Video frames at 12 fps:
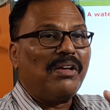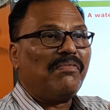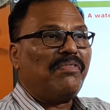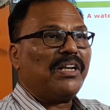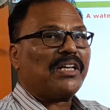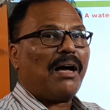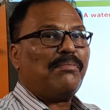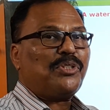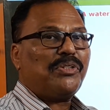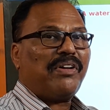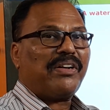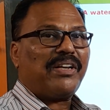will come
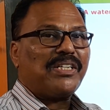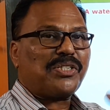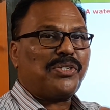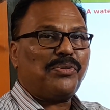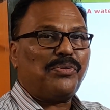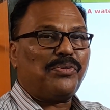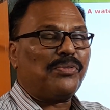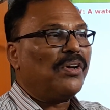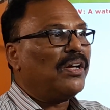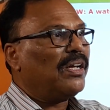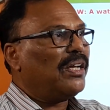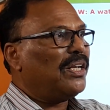to your rescue
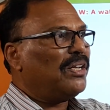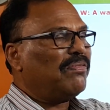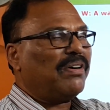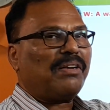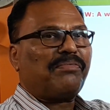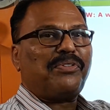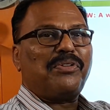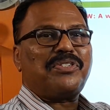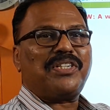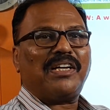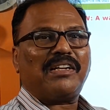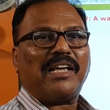in your
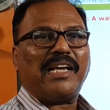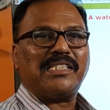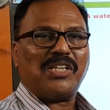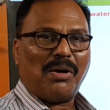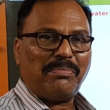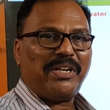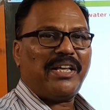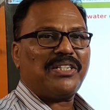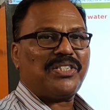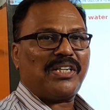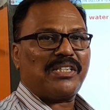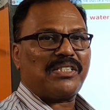future
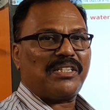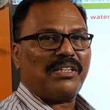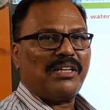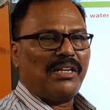examinations,